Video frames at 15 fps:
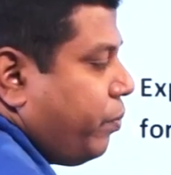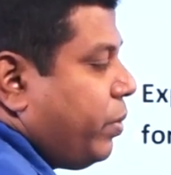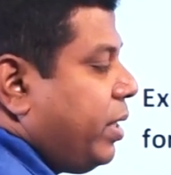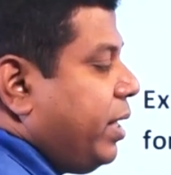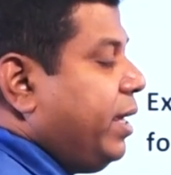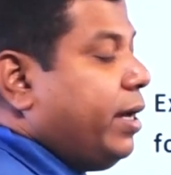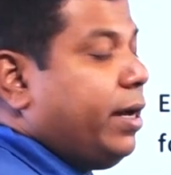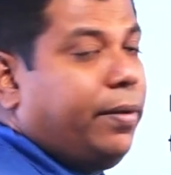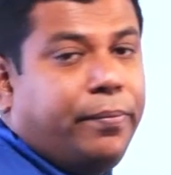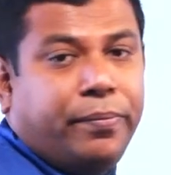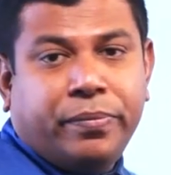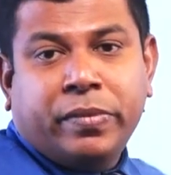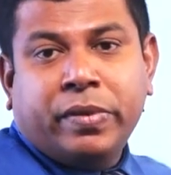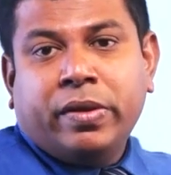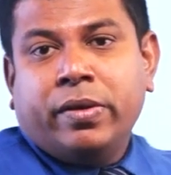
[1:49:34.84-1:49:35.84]
Clear?
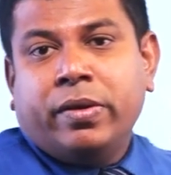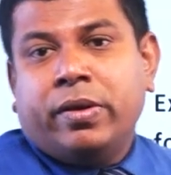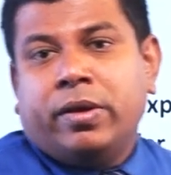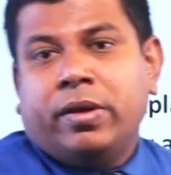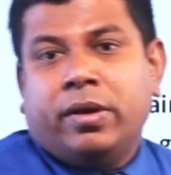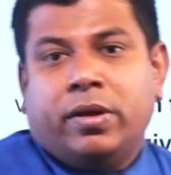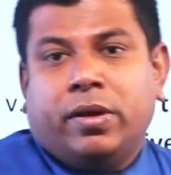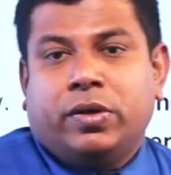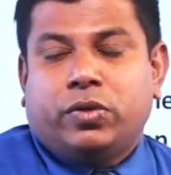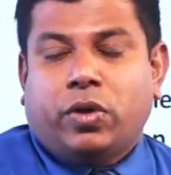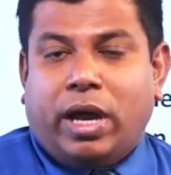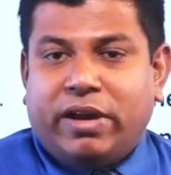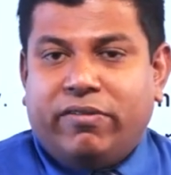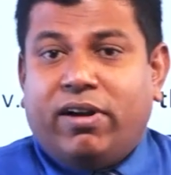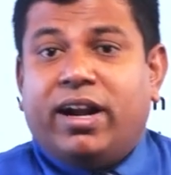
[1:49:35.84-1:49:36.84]
So
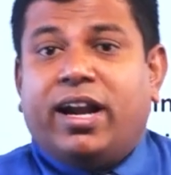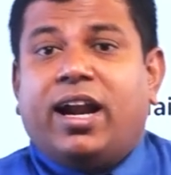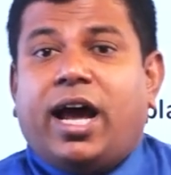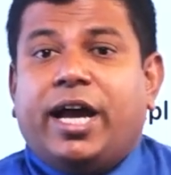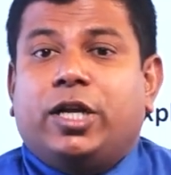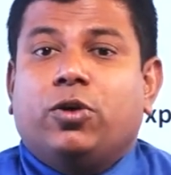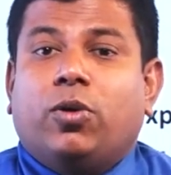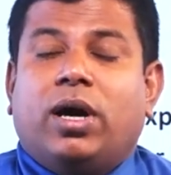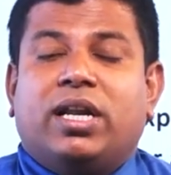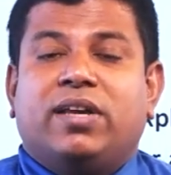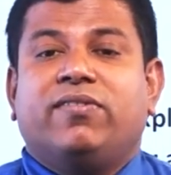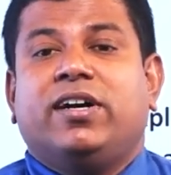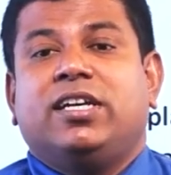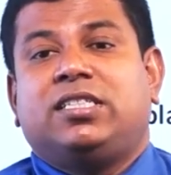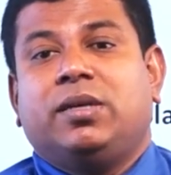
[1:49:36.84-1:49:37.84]
I1 and I2 are
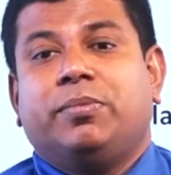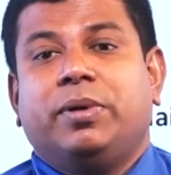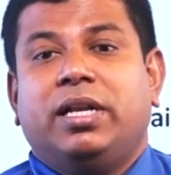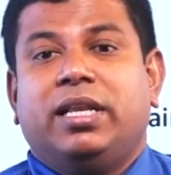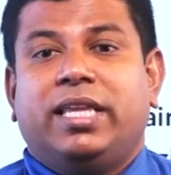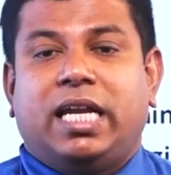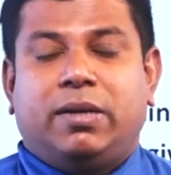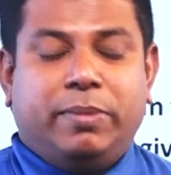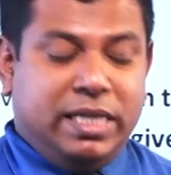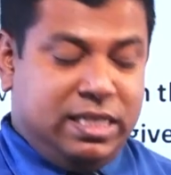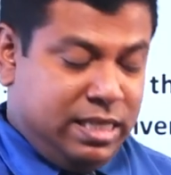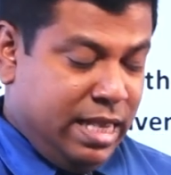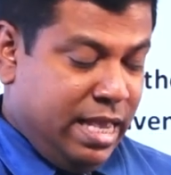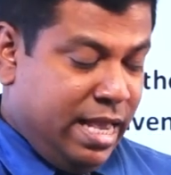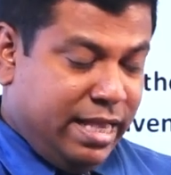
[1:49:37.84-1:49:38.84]
reversible. That
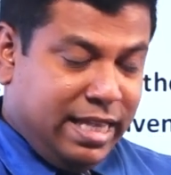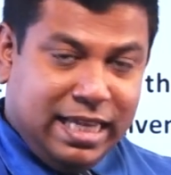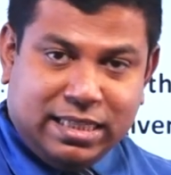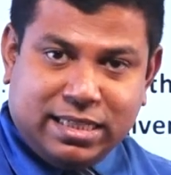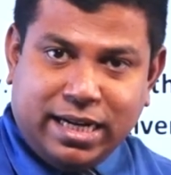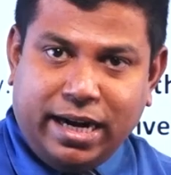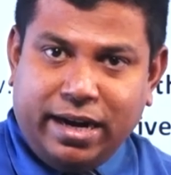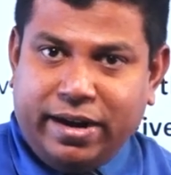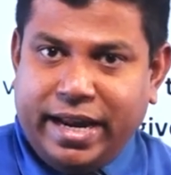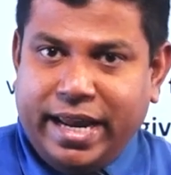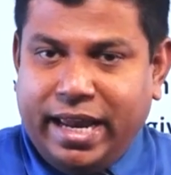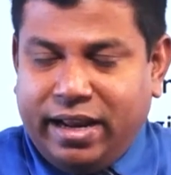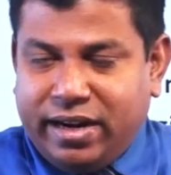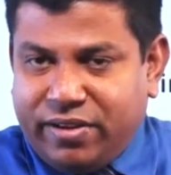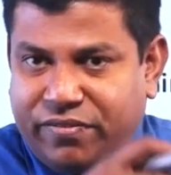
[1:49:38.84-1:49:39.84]
means incident
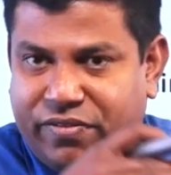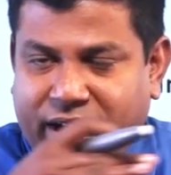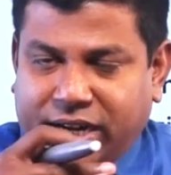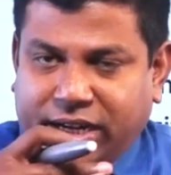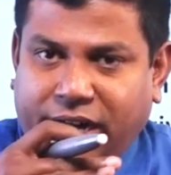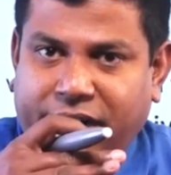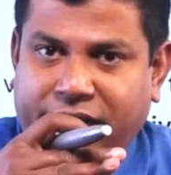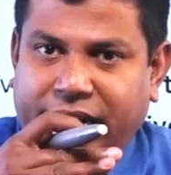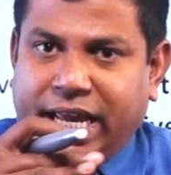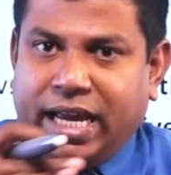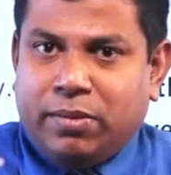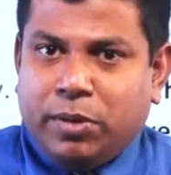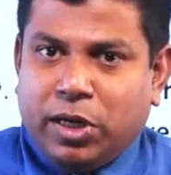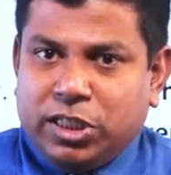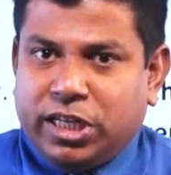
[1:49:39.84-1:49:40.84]
ray, refracted ray,
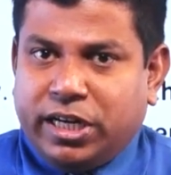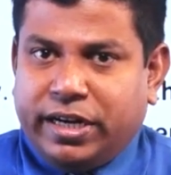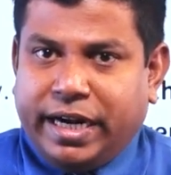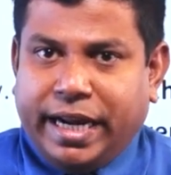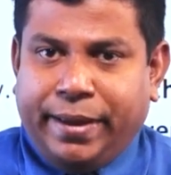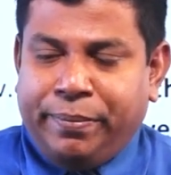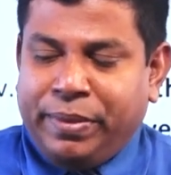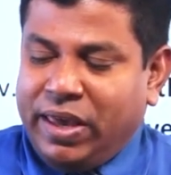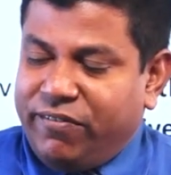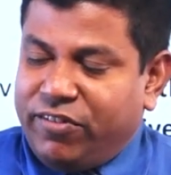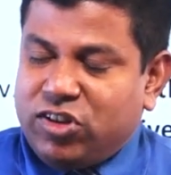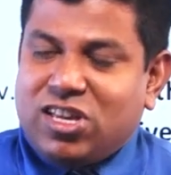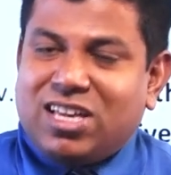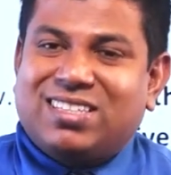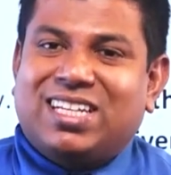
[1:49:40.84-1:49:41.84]
emergent ray. If
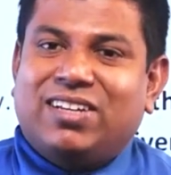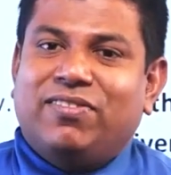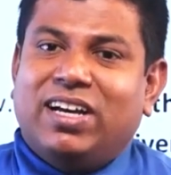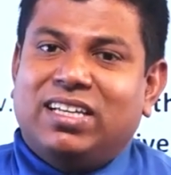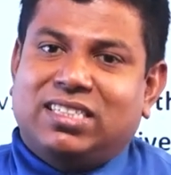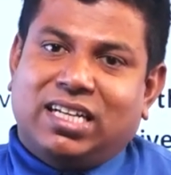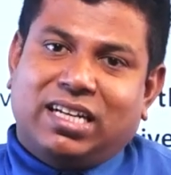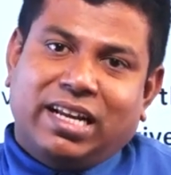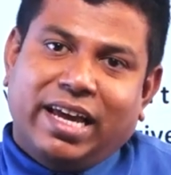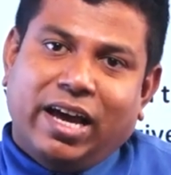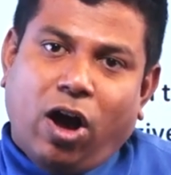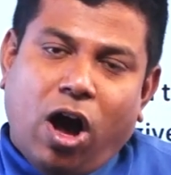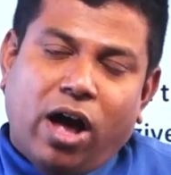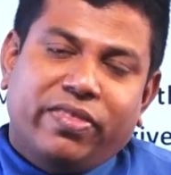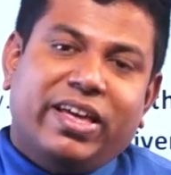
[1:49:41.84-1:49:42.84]
you just reverse it,
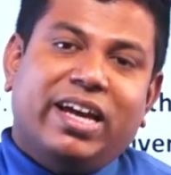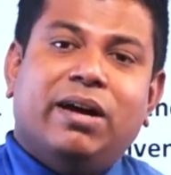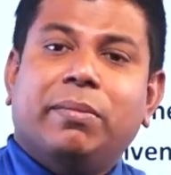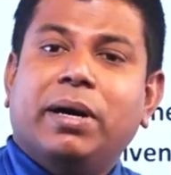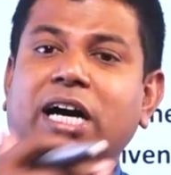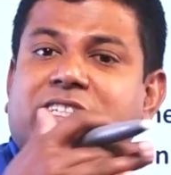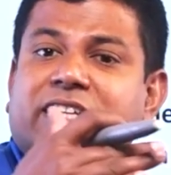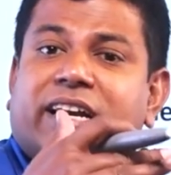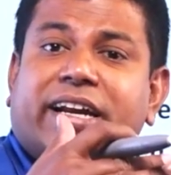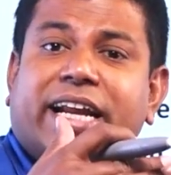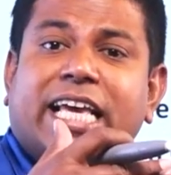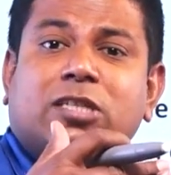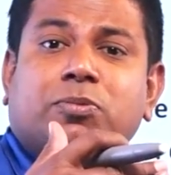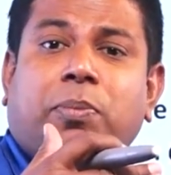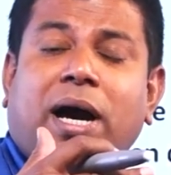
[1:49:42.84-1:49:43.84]
on the emergent
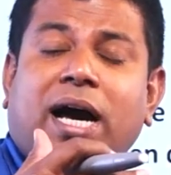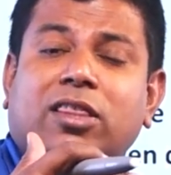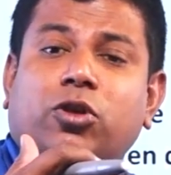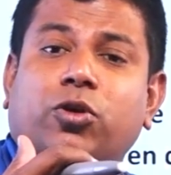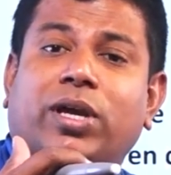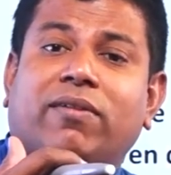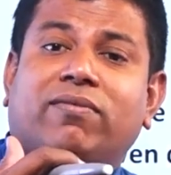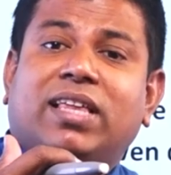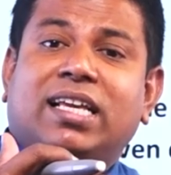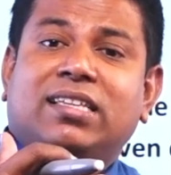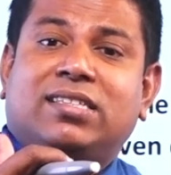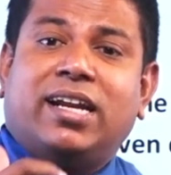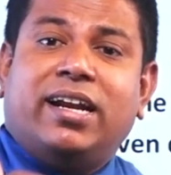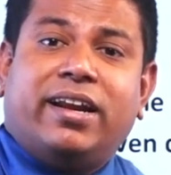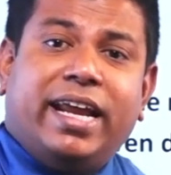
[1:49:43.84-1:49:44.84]
ray's path you give the
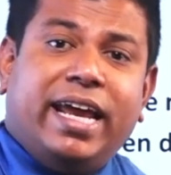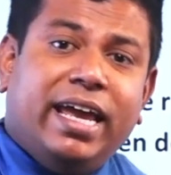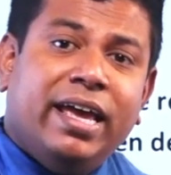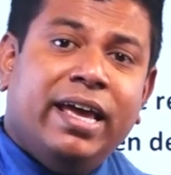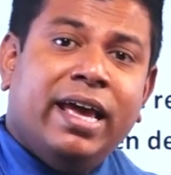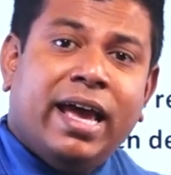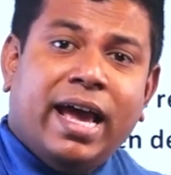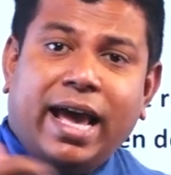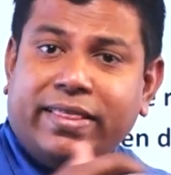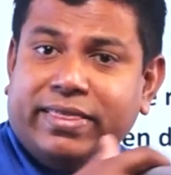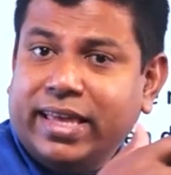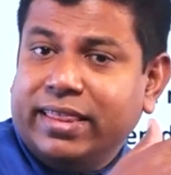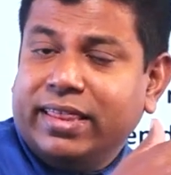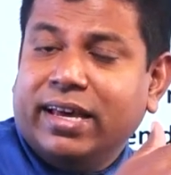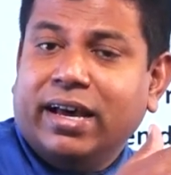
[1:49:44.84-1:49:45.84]
incident ray, and
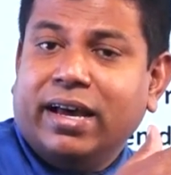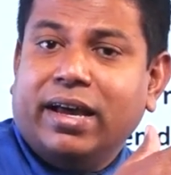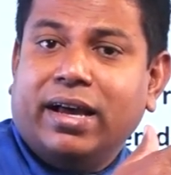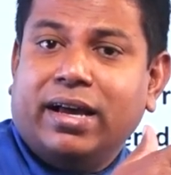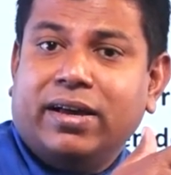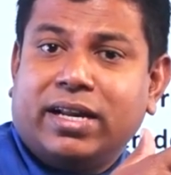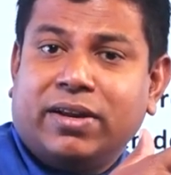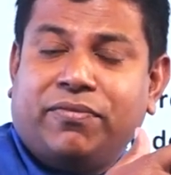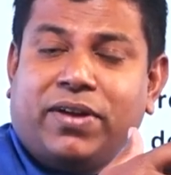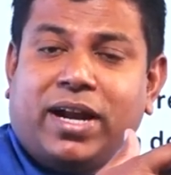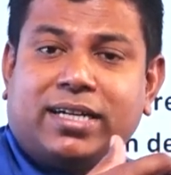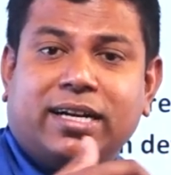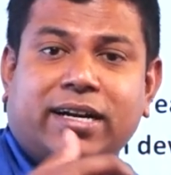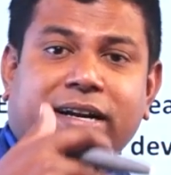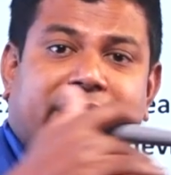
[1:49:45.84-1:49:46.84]
then the
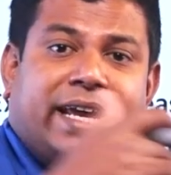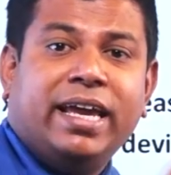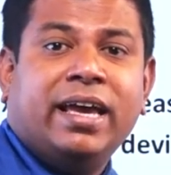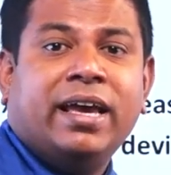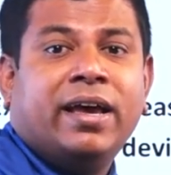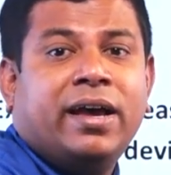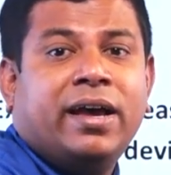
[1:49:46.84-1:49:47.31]
refracted ray,